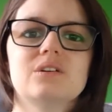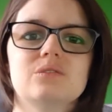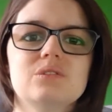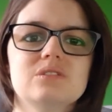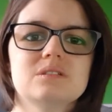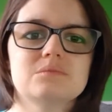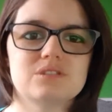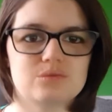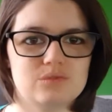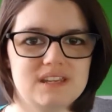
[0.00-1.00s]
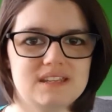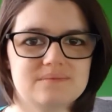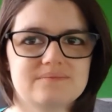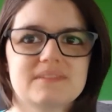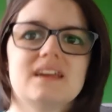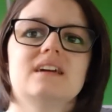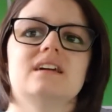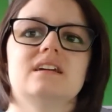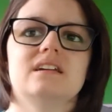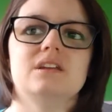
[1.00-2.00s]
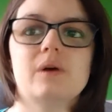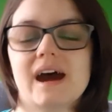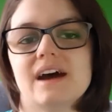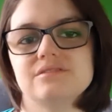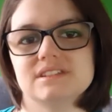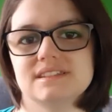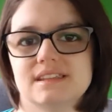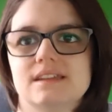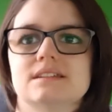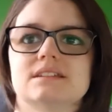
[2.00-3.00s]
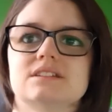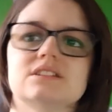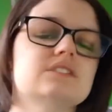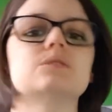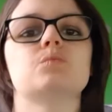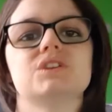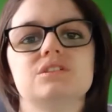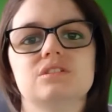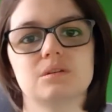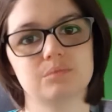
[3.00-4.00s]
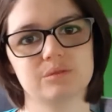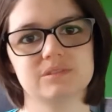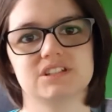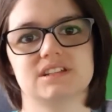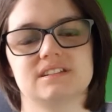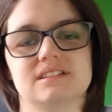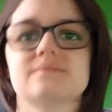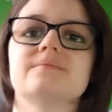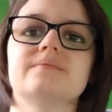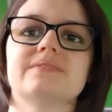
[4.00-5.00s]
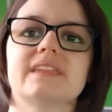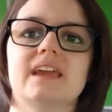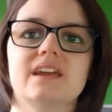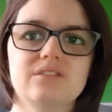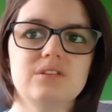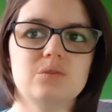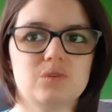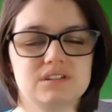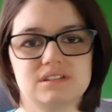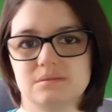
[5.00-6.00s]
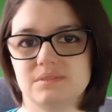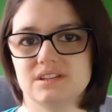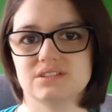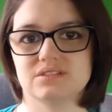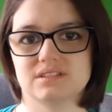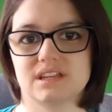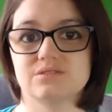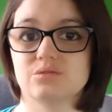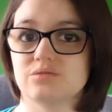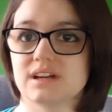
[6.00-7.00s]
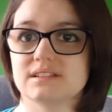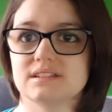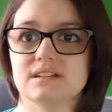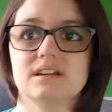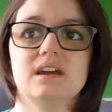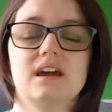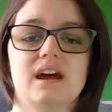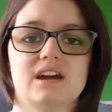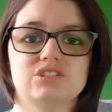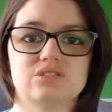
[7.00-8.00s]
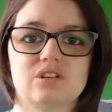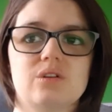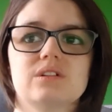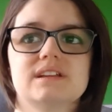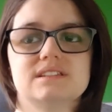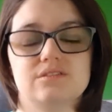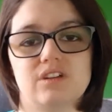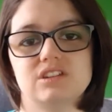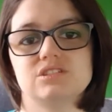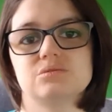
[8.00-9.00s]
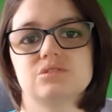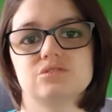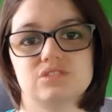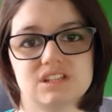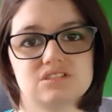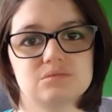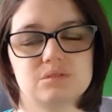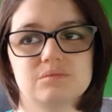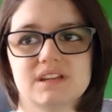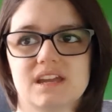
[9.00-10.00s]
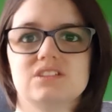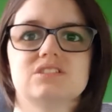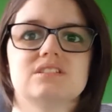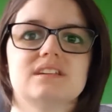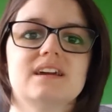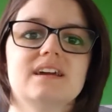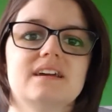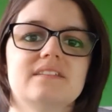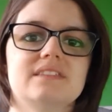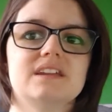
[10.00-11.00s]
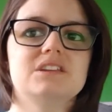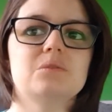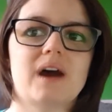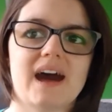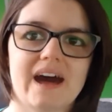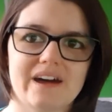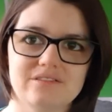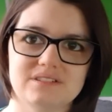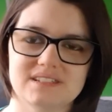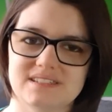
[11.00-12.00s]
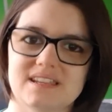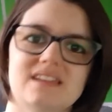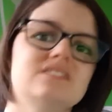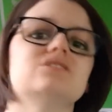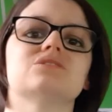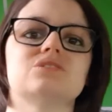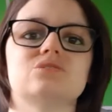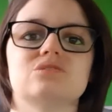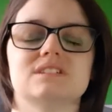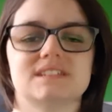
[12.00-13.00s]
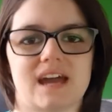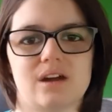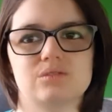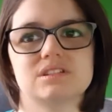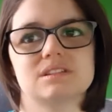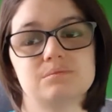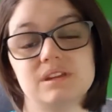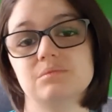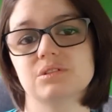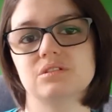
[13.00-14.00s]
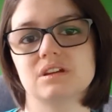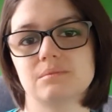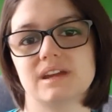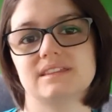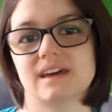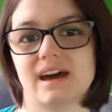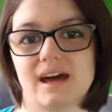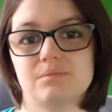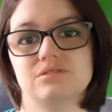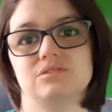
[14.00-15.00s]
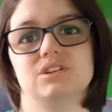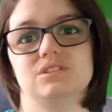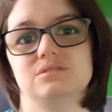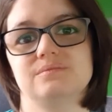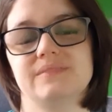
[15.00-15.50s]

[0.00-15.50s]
Rule number 3, you have to send it to someone who can publish it. If you want to be a successful writer and your goal is eventual traditional publication, then you have to send your stories out to the people who can make that happen for you.